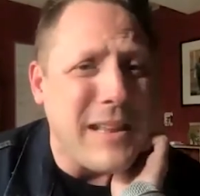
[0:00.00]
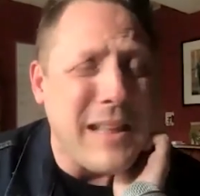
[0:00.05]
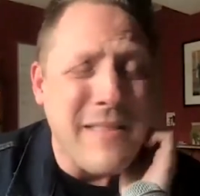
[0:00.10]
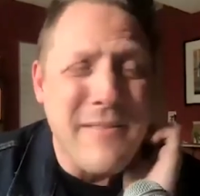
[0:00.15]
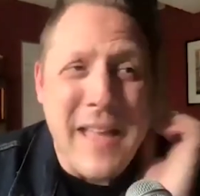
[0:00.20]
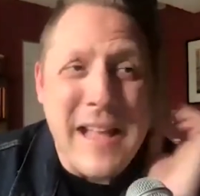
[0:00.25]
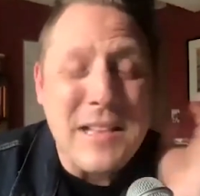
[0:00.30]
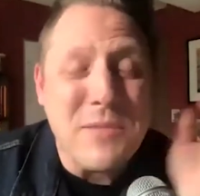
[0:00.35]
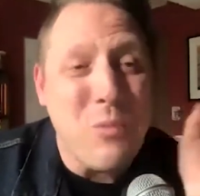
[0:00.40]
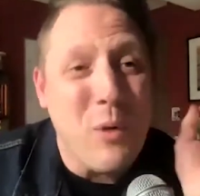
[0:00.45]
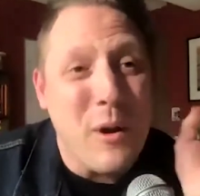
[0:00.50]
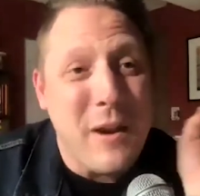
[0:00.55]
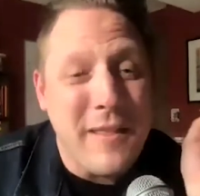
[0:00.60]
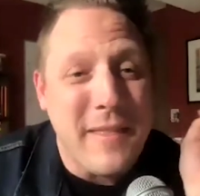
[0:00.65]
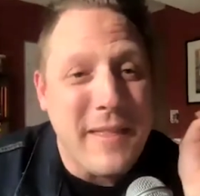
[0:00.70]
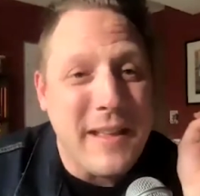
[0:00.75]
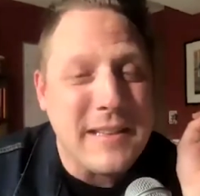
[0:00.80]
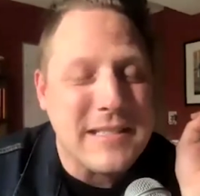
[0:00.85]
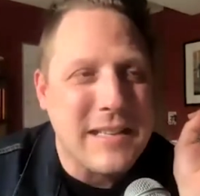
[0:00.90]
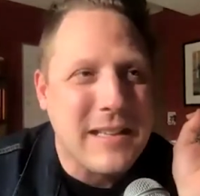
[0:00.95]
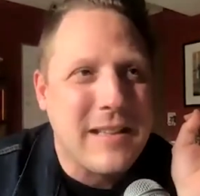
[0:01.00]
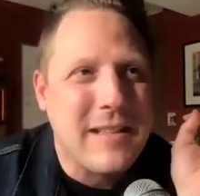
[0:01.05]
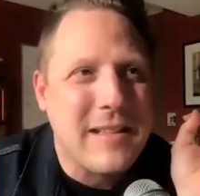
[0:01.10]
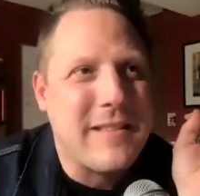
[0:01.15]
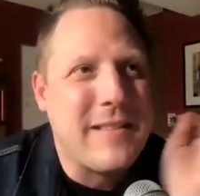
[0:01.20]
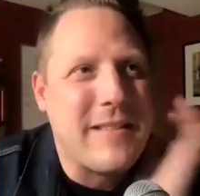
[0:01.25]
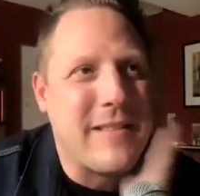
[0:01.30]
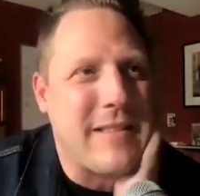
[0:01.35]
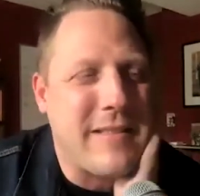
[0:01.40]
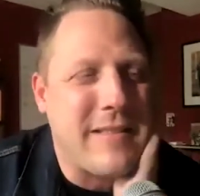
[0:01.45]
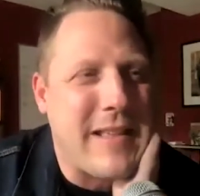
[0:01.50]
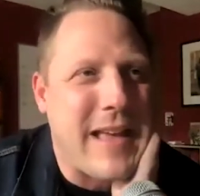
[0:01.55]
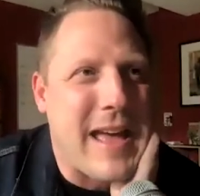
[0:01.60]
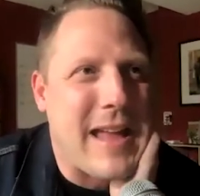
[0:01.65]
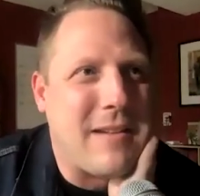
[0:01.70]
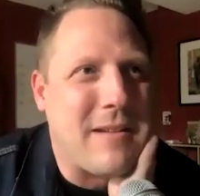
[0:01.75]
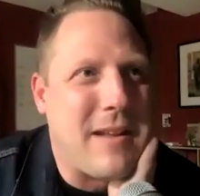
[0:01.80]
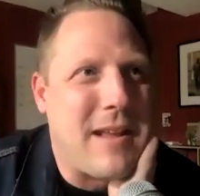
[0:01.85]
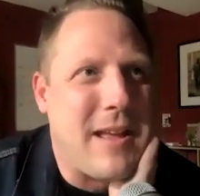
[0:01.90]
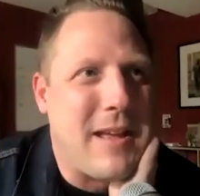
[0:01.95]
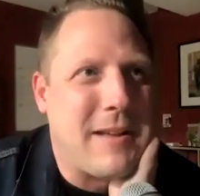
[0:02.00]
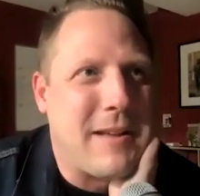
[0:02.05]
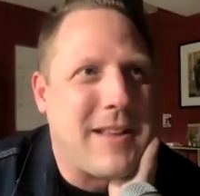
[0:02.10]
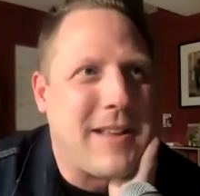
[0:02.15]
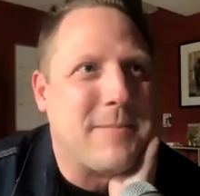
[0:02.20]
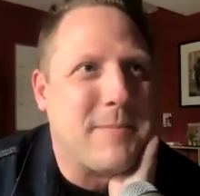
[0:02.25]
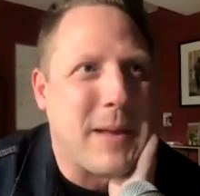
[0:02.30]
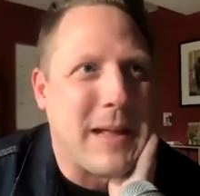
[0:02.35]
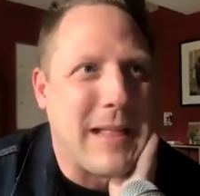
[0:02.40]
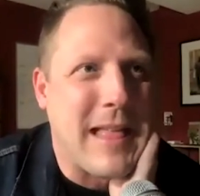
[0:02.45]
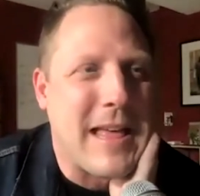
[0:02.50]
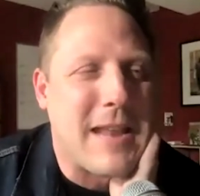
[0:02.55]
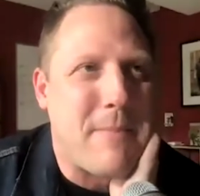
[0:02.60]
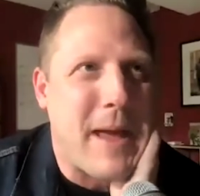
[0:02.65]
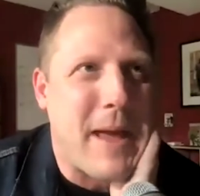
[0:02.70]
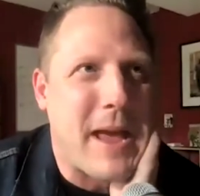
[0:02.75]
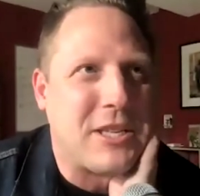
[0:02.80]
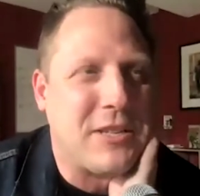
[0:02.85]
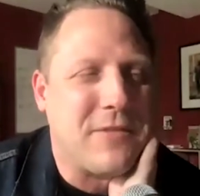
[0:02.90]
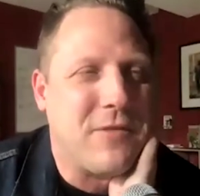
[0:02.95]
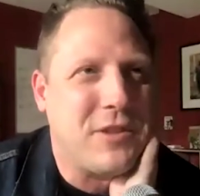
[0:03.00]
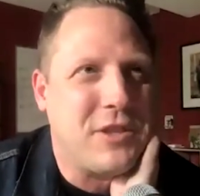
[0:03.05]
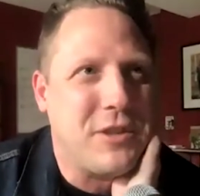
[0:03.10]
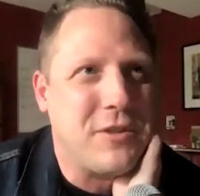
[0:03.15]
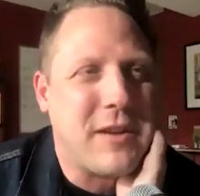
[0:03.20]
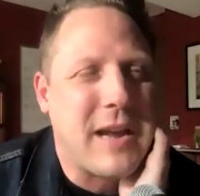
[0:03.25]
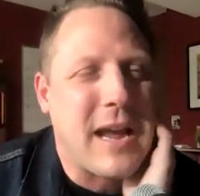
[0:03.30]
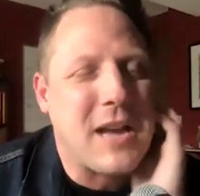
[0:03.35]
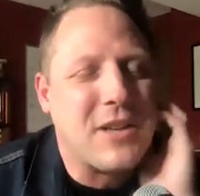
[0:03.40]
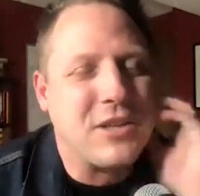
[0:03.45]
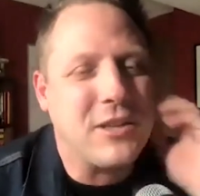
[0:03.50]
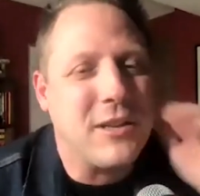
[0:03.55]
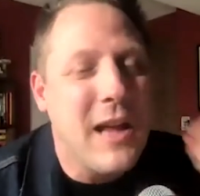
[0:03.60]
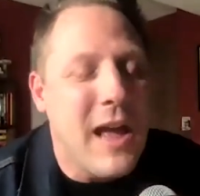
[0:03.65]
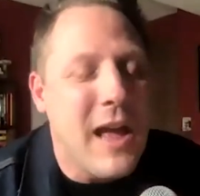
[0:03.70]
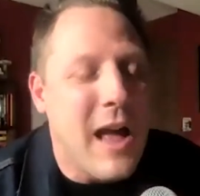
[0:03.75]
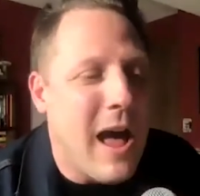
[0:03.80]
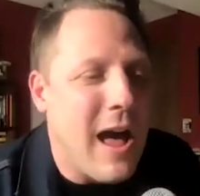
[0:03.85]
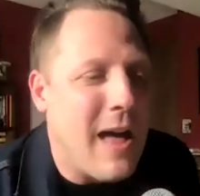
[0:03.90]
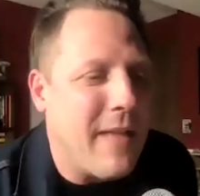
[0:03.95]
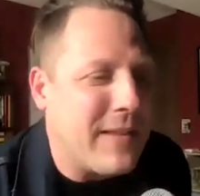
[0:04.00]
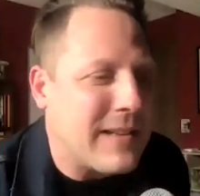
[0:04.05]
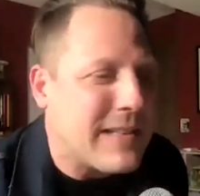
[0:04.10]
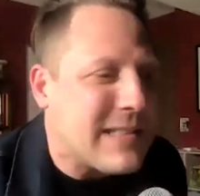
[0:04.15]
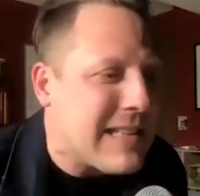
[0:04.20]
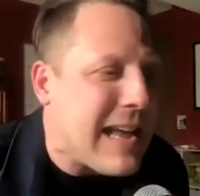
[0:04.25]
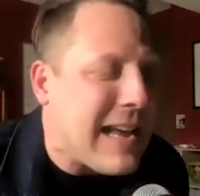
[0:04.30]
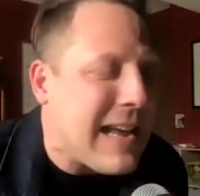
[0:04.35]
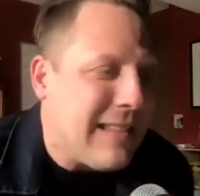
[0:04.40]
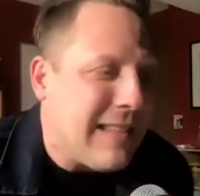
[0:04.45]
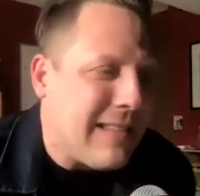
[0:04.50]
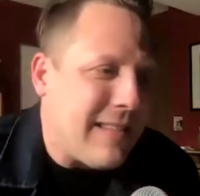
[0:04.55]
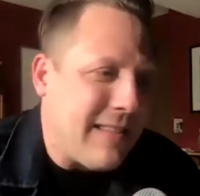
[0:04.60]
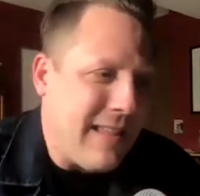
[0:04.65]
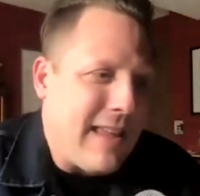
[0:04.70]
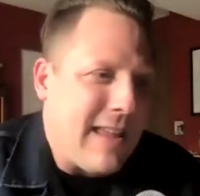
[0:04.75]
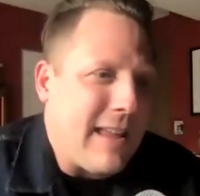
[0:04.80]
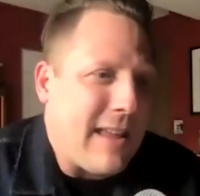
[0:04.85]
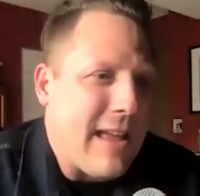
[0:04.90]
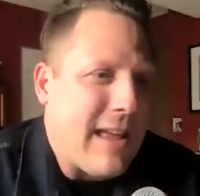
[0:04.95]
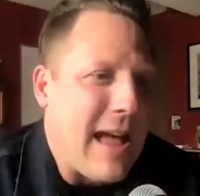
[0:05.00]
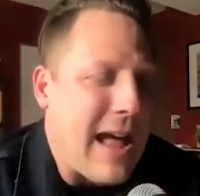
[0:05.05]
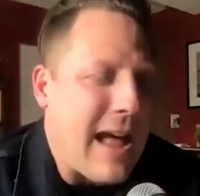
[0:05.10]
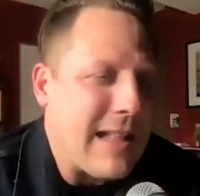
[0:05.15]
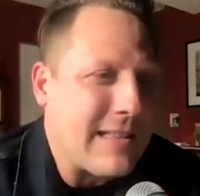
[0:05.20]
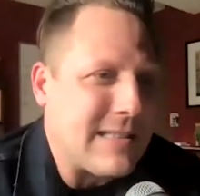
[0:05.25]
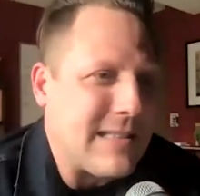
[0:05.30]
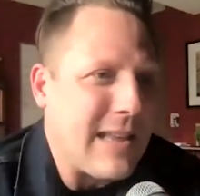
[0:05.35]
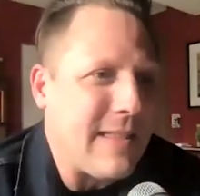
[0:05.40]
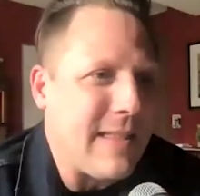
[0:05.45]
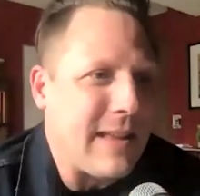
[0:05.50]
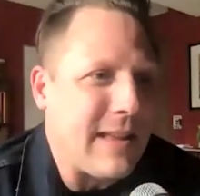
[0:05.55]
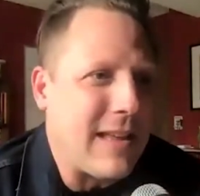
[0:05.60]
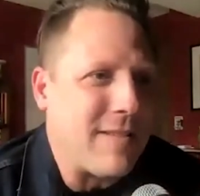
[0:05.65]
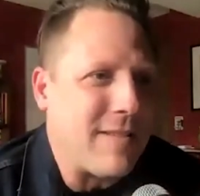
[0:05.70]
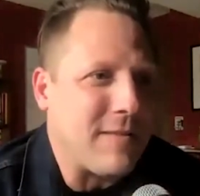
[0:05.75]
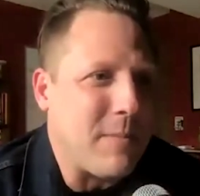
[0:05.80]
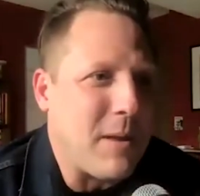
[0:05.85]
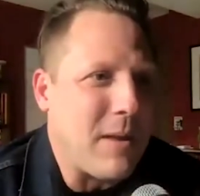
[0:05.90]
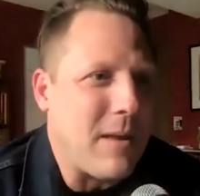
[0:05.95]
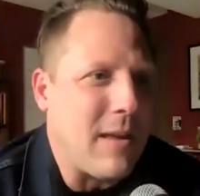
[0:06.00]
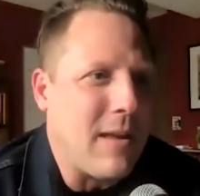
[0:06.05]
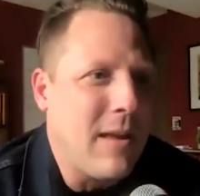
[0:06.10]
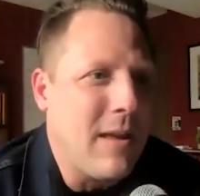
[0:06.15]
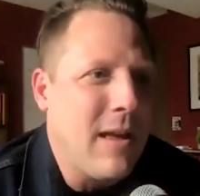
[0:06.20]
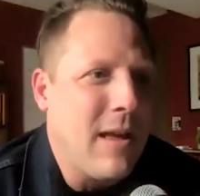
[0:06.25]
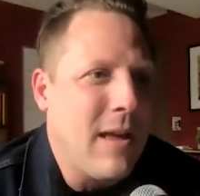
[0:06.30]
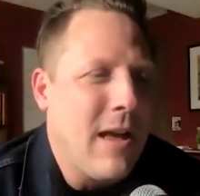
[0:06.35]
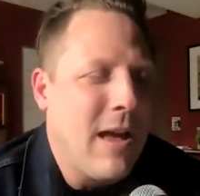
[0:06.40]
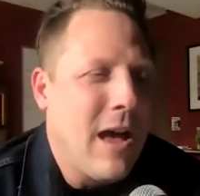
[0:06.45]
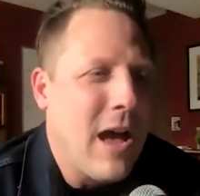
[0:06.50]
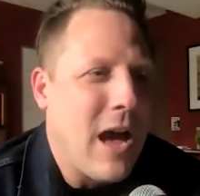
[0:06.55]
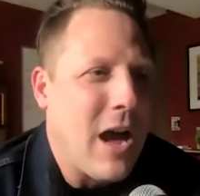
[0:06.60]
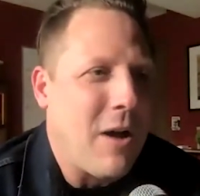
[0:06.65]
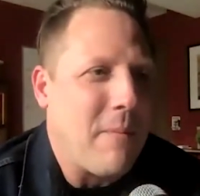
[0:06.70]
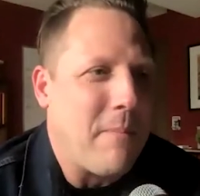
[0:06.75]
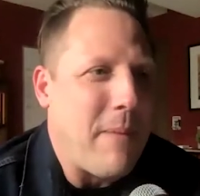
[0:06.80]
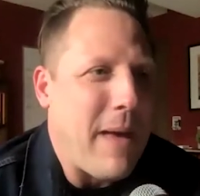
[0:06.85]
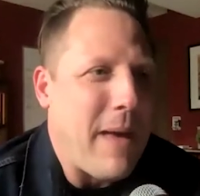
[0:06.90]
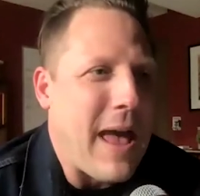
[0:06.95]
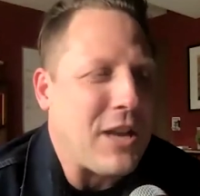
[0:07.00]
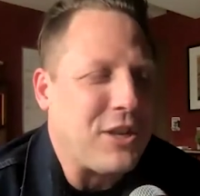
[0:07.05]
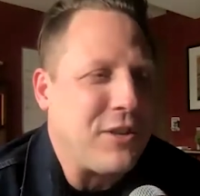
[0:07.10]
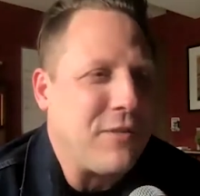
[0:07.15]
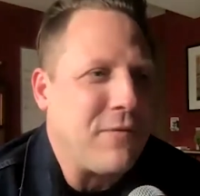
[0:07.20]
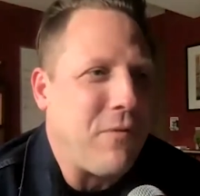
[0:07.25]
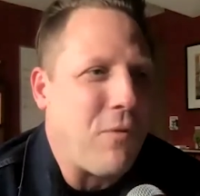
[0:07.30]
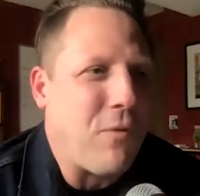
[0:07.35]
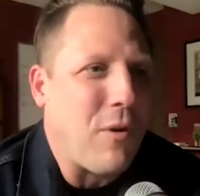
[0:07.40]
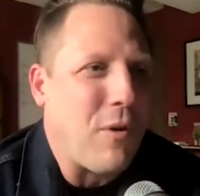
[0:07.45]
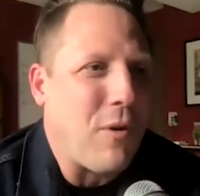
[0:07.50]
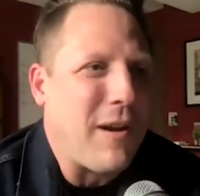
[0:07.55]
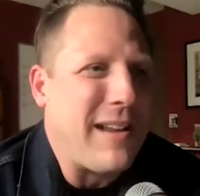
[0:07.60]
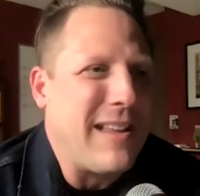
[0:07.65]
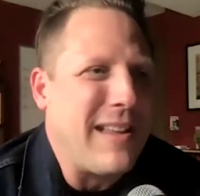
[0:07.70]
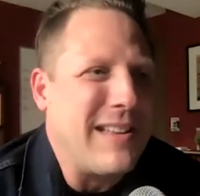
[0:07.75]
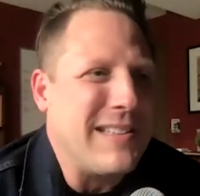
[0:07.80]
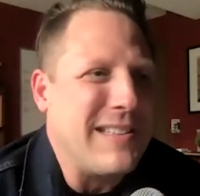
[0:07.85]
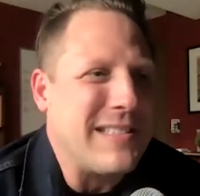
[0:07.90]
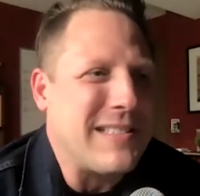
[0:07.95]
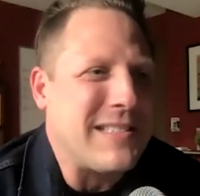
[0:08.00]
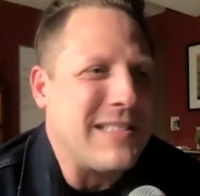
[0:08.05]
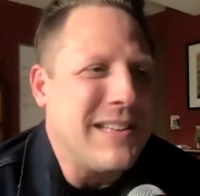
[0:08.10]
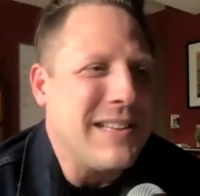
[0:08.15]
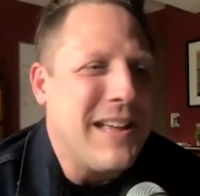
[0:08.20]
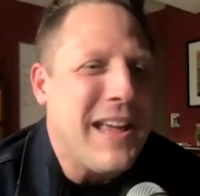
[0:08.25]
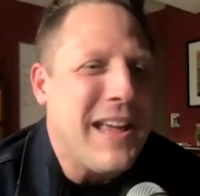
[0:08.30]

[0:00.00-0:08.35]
that's one of the things uh, that uh, gives me a lot of passion for geocaching. The second thing I'd say that gives me a uh, passion for it is